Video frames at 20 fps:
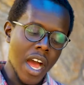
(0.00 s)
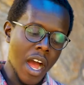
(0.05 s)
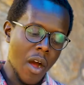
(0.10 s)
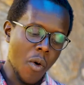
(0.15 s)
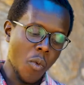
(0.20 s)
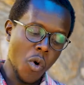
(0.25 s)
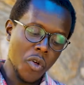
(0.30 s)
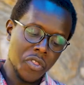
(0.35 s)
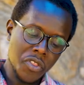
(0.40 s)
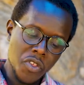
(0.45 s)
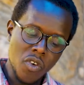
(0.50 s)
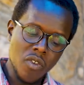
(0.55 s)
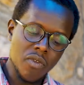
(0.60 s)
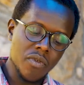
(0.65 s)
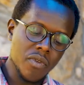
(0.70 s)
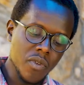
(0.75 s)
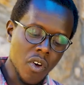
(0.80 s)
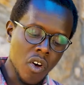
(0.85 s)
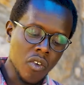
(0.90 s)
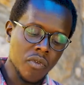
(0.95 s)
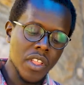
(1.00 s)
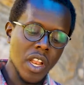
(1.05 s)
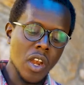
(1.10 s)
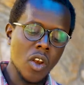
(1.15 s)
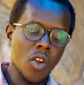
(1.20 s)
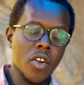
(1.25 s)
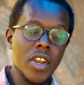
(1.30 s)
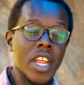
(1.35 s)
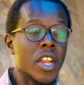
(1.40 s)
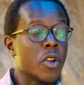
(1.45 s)
worthy of the
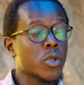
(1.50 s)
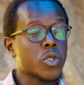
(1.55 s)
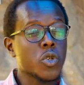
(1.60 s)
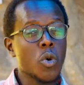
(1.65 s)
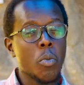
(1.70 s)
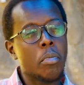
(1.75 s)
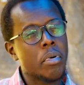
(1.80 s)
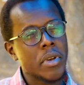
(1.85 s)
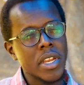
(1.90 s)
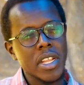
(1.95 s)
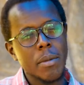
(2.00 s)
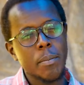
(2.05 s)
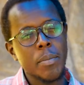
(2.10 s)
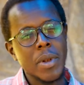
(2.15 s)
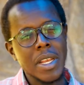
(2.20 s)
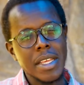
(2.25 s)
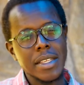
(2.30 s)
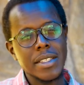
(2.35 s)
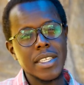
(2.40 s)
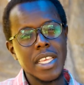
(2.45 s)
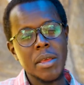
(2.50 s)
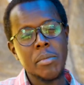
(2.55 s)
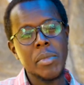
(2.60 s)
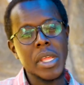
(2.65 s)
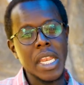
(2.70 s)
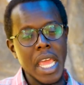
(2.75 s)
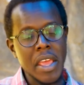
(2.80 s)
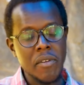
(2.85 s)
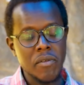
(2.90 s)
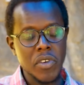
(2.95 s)
Lord and also please Him
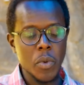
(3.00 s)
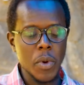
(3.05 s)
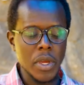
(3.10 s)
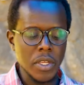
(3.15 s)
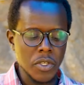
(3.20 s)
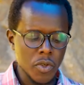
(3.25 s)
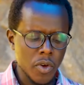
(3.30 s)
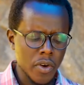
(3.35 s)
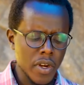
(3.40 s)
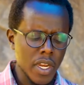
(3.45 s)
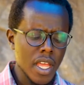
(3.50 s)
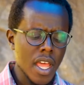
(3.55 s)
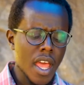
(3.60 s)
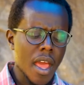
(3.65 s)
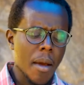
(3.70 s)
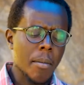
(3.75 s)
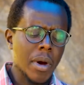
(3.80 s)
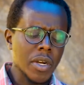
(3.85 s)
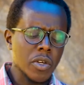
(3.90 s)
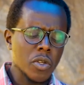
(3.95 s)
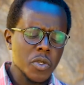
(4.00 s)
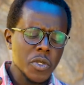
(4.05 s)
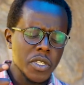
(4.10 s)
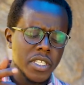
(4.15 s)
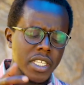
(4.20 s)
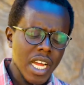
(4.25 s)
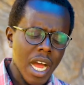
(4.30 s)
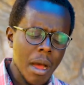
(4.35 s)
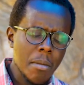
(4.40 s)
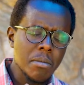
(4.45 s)
in every way. But also
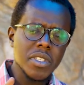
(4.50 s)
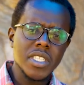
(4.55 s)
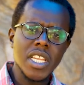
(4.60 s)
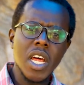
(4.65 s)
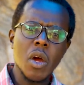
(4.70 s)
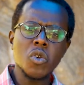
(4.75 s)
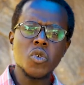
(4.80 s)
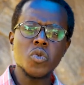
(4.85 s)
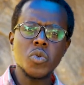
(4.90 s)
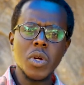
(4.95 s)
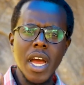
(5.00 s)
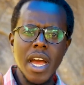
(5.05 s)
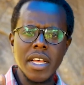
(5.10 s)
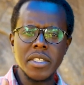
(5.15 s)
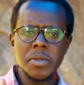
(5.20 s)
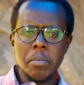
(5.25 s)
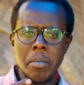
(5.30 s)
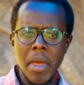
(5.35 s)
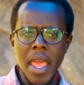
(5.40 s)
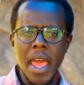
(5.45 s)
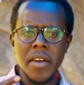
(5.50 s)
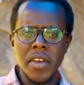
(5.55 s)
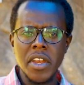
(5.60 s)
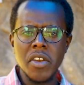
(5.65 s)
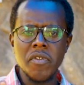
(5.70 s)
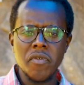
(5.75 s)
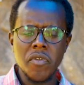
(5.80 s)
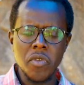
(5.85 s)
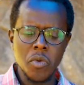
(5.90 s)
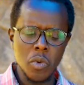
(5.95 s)
it comes down to us
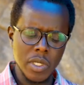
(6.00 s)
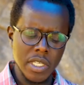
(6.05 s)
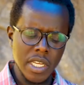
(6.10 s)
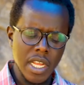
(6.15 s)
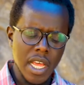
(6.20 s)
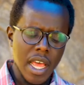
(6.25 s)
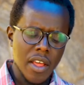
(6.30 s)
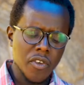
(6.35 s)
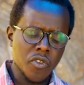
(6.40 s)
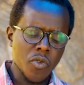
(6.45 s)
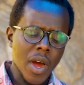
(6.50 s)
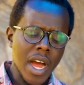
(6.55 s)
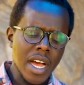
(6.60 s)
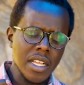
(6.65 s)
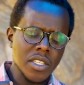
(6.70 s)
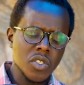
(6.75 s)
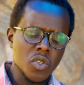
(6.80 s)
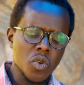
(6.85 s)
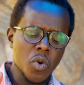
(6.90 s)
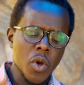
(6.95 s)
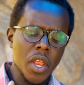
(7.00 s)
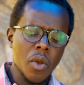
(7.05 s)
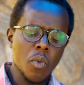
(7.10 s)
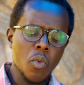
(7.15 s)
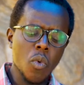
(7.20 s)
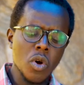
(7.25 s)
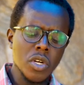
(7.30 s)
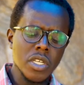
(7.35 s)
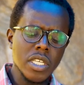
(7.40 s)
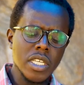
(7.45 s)
bearing fruit, to us knowing
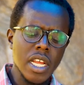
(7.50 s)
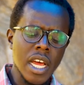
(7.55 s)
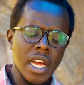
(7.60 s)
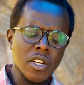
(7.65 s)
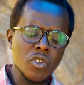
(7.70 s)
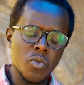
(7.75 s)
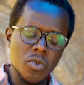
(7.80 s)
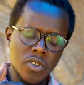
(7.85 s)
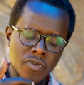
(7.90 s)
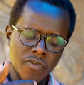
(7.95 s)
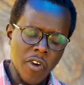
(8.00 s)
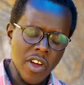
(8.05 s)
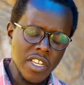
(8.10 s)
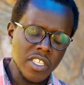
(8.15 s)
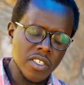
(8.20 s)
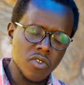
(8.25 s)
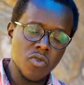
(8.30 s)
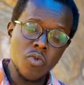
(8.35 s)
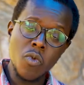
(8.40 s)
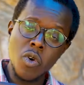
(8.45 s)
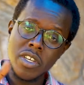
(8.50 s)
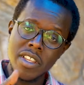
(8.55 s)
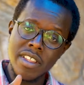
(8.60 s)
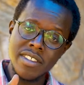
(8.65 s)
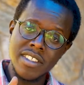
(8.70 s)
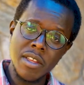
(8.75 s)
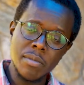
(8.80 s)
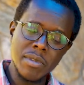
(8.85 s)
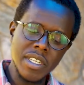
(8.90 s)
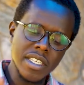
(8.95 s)
what, what the
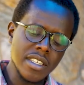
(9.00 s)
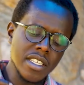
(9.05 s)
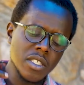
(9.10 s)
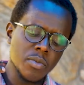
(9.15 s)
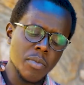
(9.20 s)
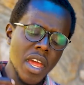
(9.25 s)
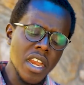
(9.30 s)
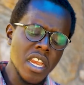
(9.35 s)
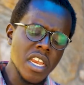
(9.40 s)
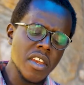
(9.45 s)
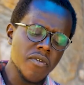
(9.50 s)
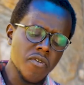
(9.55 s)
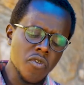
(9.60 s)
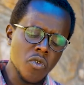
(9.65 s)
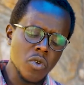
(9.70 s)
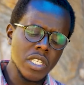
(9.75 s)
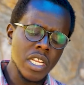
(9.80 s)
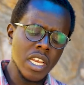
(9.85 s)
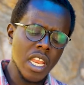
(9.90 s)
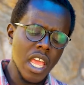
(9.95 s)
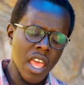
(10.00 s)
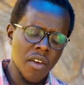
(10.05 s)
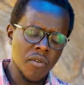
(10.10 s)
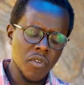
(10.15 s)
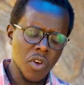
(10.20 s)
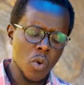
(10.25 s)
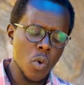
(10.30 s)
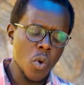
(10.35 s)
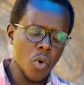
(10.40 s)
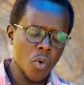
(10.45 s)
scripture says, bearing fruit in
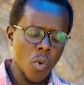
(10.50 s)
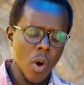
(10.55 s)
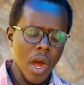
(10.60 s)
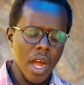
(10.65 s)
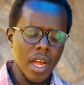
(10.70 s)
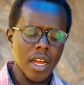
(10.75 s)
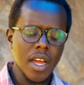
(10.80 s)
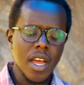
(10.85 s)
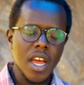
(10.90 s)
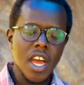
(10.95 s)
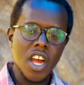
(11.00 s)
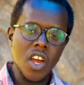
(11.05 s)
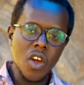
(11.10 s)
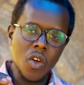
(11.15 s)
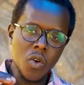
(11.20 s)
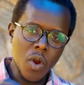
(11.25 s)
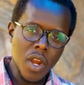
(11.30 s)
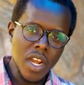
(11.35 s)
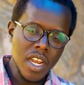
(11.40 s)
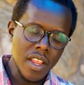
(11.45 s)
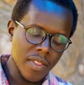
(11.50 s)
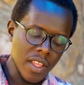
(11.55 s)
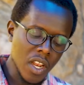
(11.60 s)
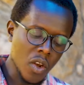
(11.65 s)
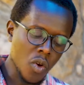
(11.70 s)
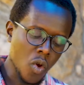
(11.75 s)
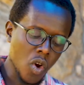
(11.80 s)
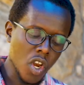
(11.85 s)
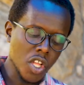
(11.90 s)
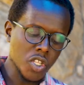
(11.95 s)
every good work, growing in the
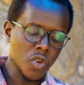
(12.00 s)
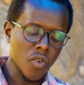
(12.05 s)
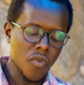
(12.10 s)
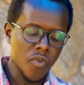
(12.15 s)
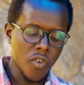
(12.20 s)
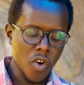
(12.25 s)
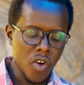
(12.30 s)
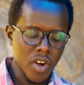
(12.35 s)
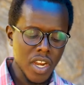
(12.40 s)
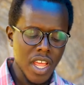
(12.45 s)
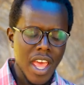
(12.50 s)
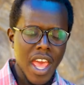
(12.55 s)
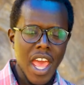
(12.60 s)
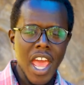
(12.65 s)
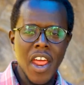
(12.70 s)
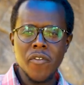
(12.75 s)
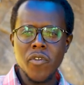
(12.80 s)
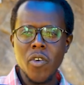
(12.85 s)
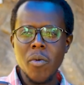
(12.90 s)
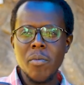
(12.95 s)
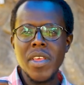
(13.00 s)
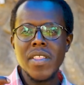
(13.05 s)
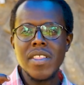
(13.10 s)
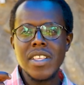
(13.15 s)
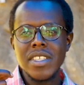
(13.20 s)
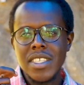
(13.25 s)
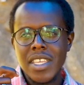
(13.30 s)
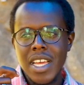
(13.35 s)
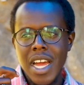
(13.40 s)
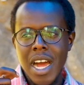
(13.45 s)
knowledge of God. And for me,
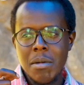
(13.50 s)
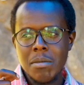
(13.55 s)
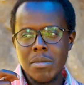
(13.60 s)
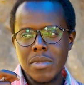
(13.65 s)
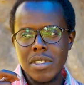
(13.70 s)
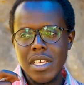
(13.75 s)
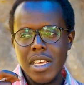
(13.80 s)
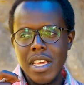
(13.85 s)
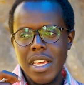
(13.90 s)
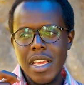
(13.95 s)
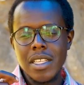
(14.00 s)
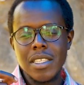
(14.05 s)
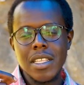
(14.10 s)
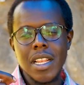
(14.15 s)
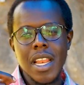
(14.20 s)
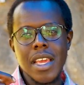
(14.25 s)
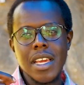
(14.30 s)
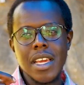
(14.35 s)
this comes, it's